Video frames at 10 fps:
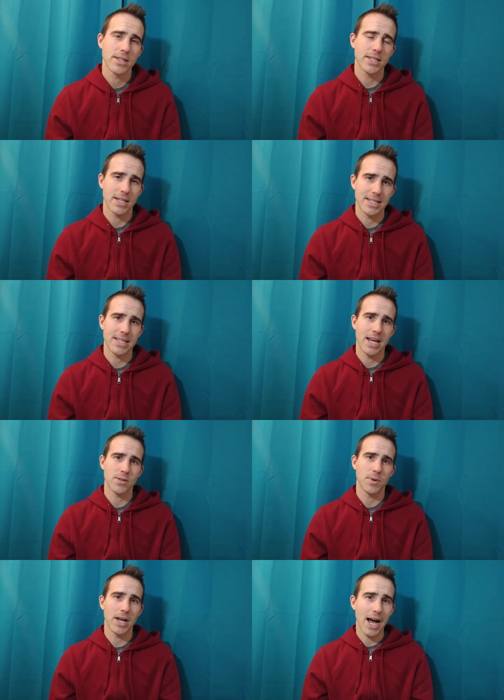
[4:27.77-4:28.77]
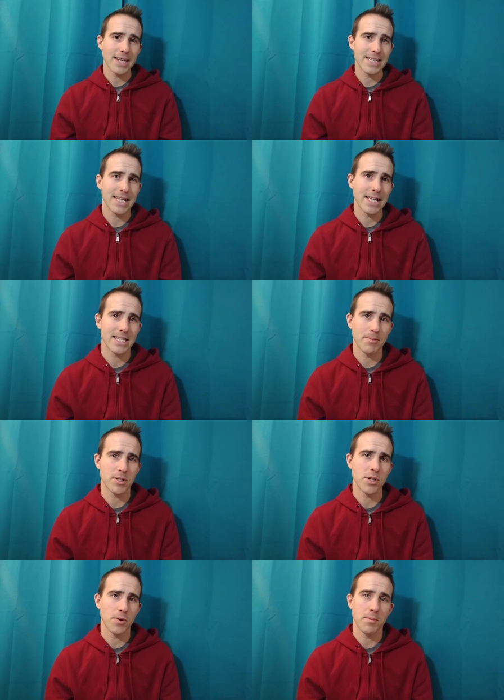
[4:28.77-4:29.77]
success. When God decides
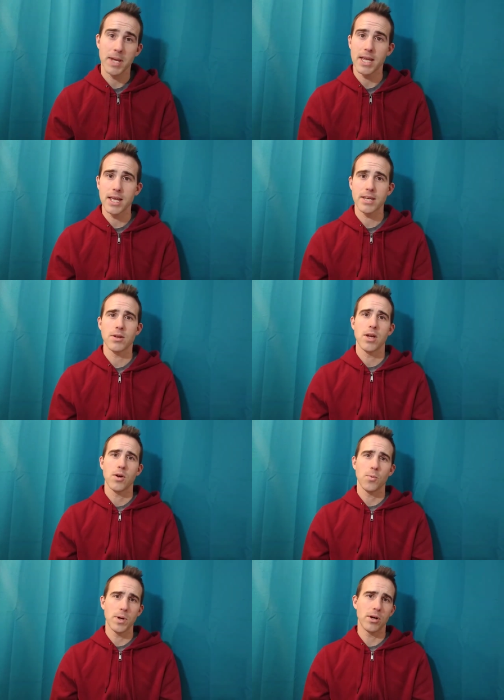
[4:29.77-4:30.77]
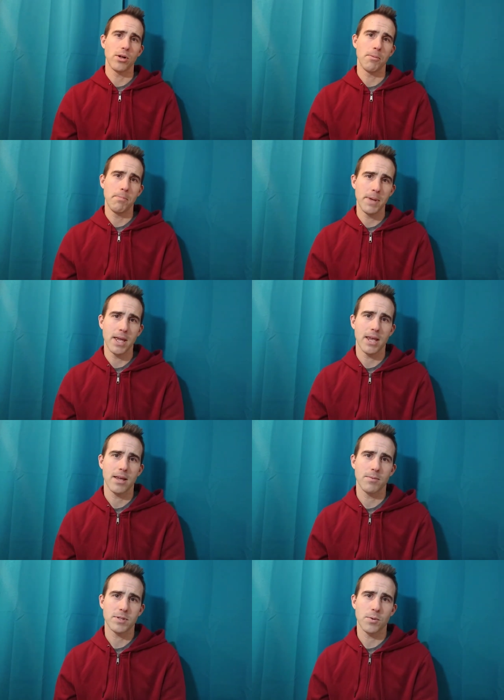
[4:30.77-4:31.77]
something's going to be, it will be.
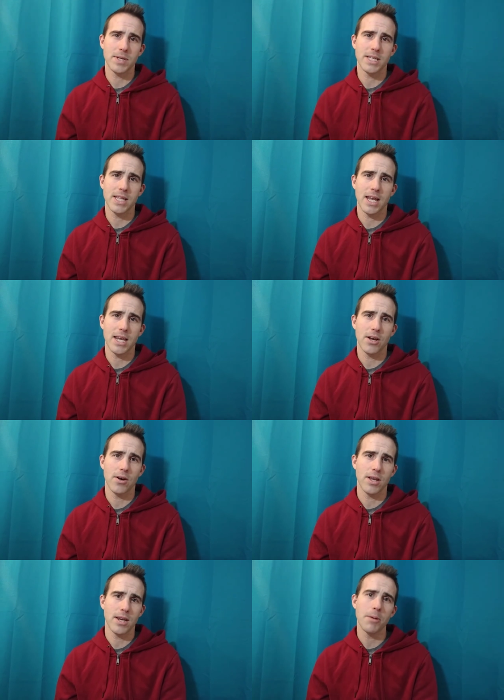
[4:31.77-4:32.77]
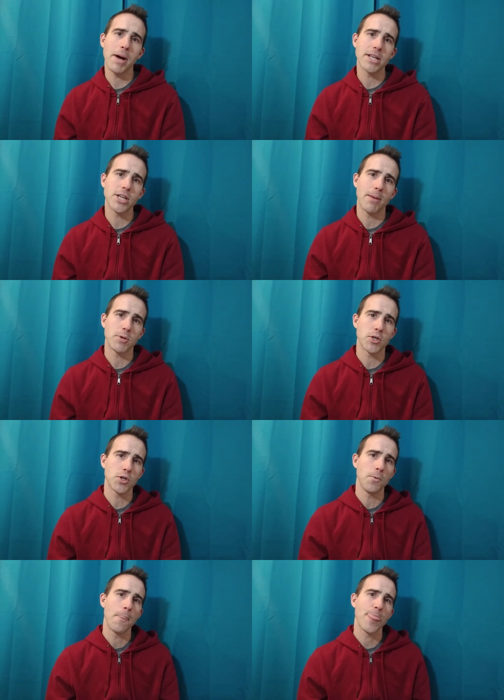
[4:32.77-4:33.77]
And so we see that here in Nehemiah chapter
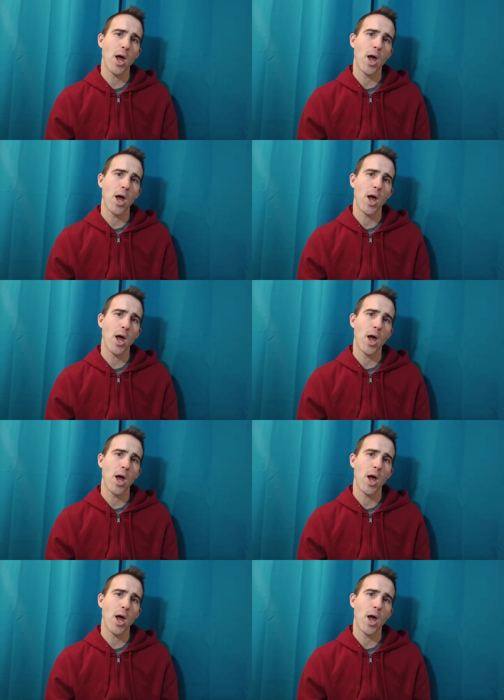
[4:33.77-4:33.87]
2.